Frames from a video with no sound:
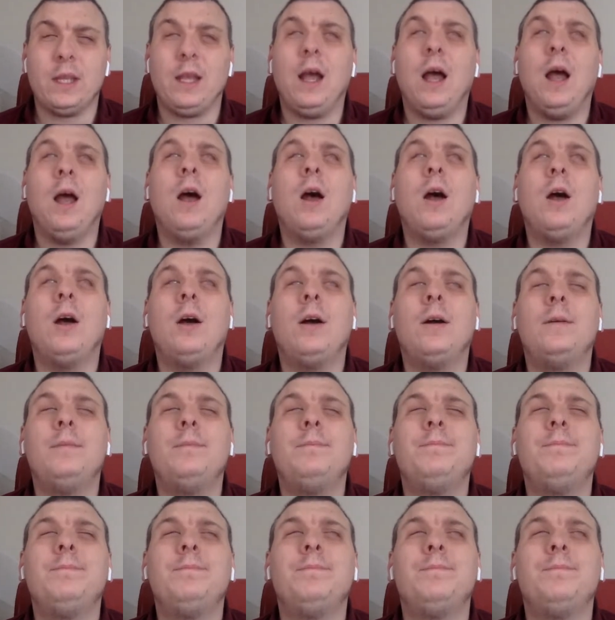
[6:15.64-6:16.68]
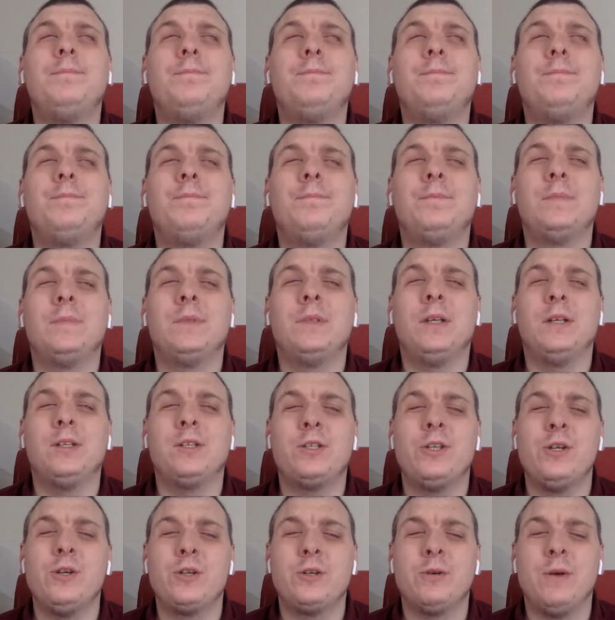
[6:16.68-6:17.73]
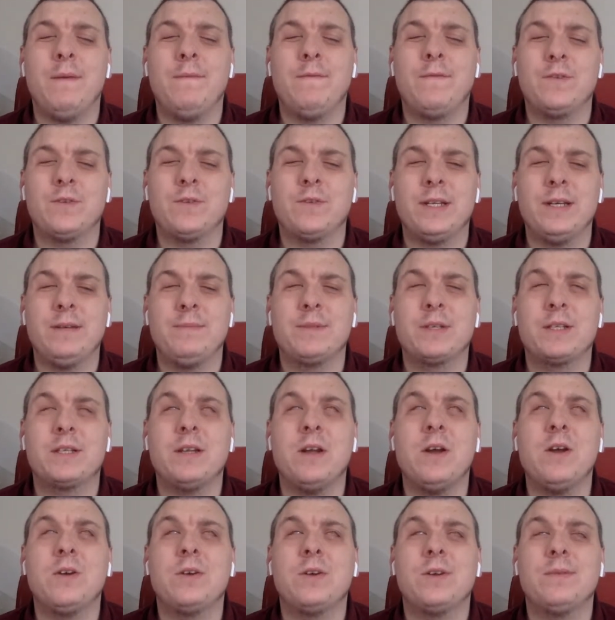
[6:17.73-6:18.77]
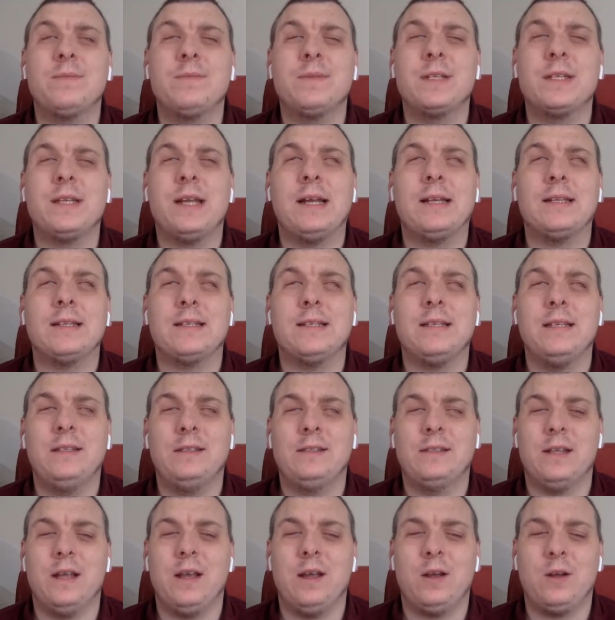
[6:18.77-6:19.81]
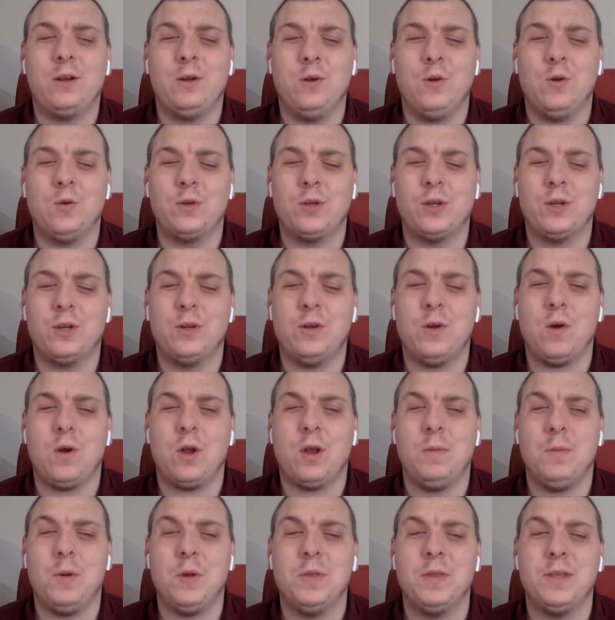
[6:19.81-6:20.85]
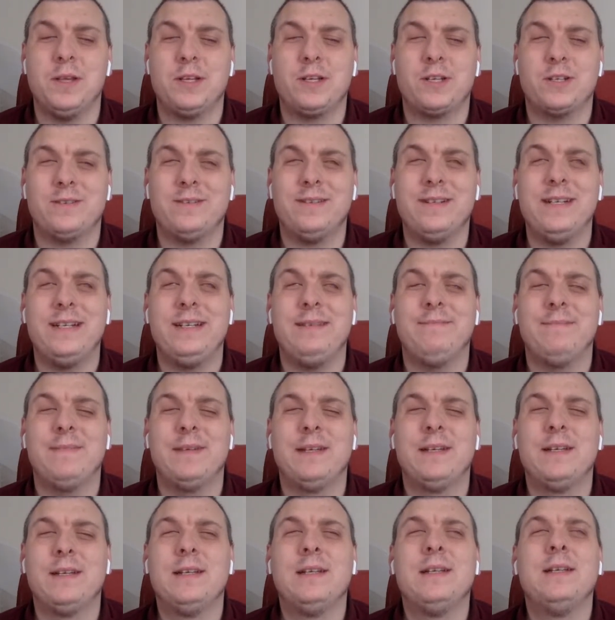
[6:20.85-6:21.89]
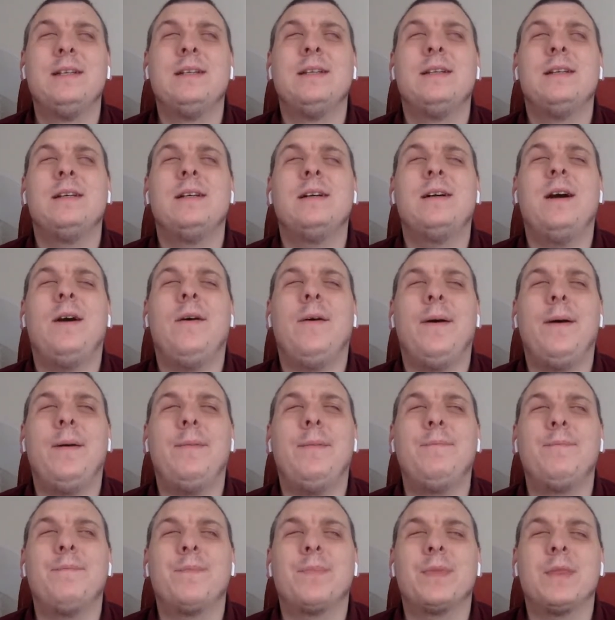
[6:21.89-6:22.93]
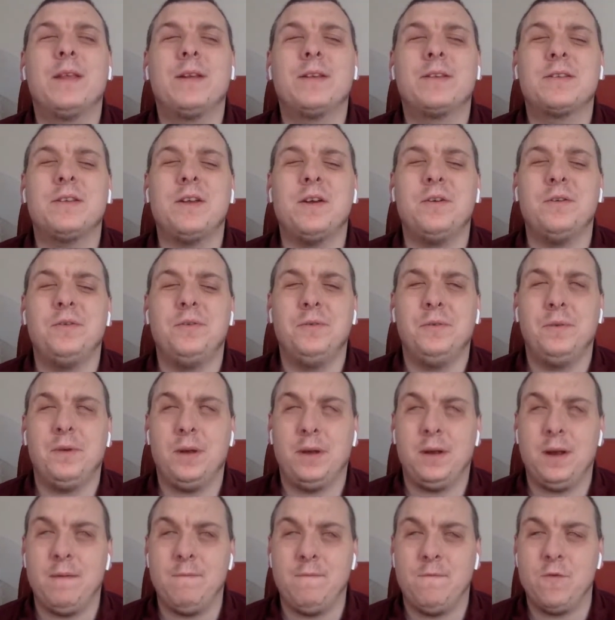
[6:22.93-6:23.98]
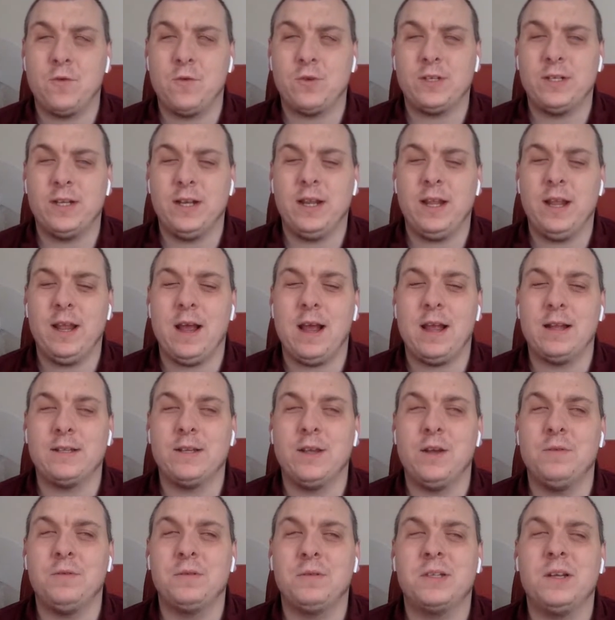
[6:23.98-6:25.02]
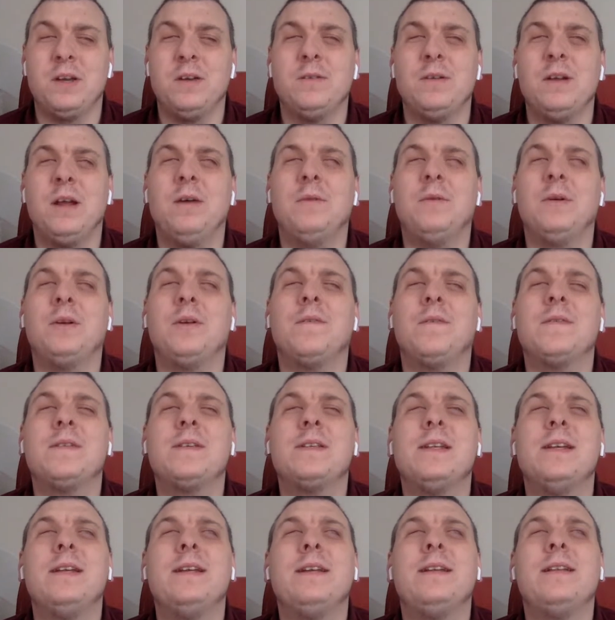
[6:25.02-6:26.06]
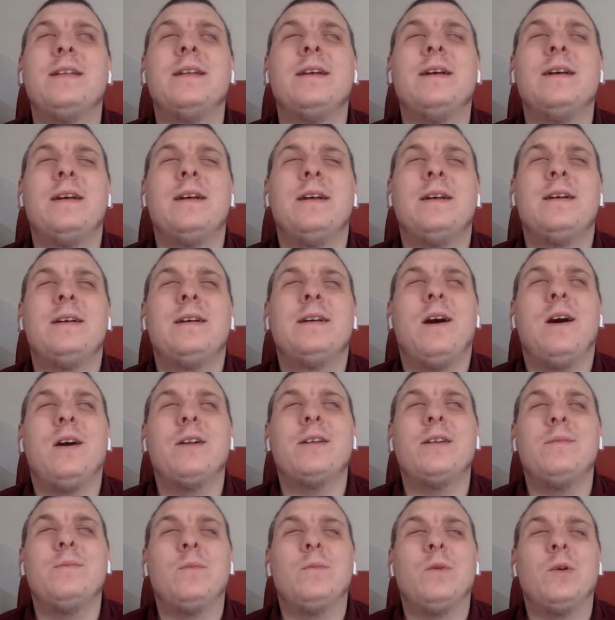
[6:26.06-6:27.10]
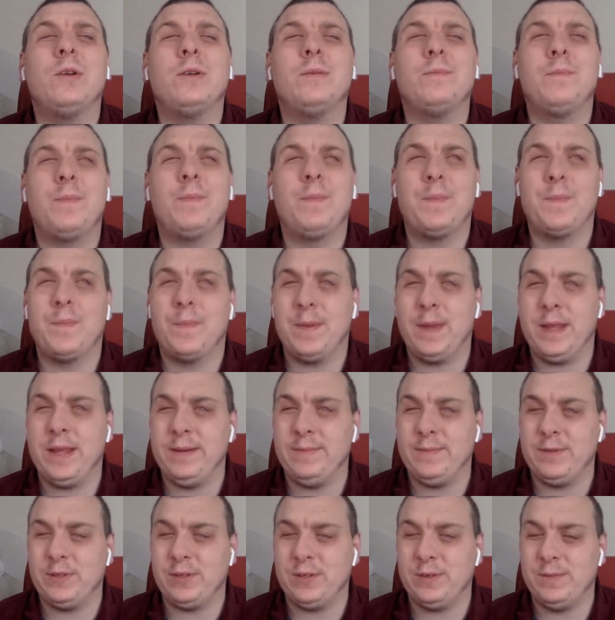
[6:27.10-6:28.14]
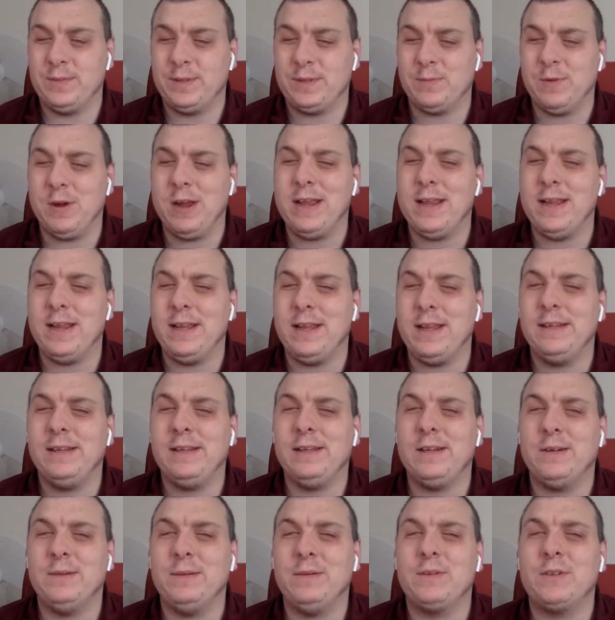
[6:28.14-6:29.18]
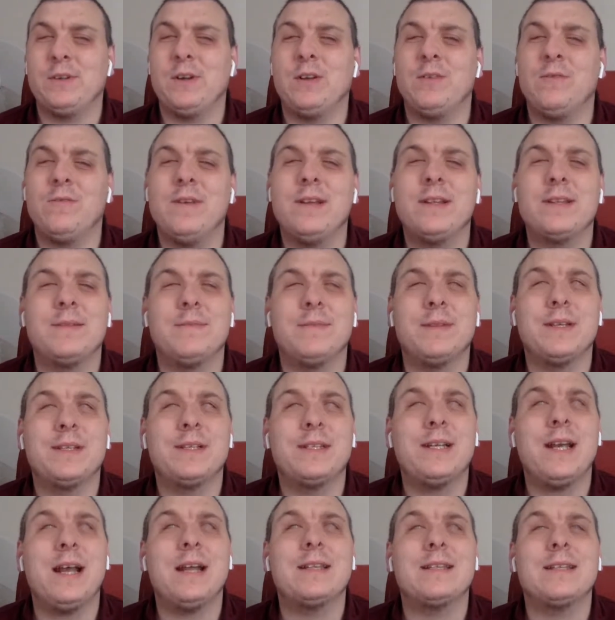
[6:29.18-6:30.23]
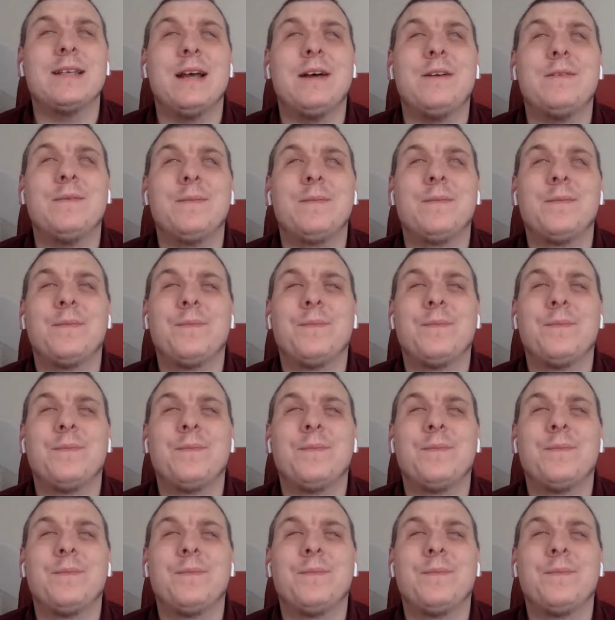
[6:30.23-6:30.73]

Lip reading: due to unforeseen circumstances. Claude could not come on the stream, so unfortunately I had to go solo, and obviously I didn't want to keep troops waiting. You know, we're trying to read some of the chats out.